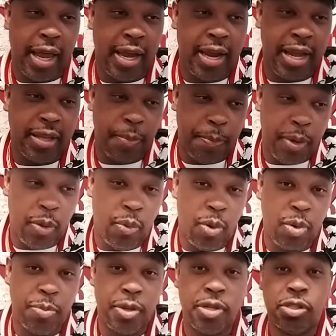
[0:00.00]
acting like the B
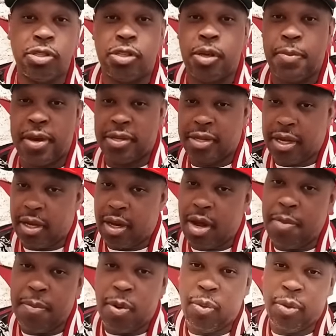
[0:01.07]
word, but then just come back and say
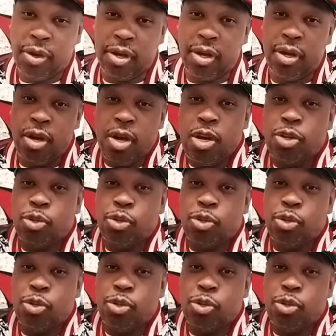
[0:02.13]
lum on here.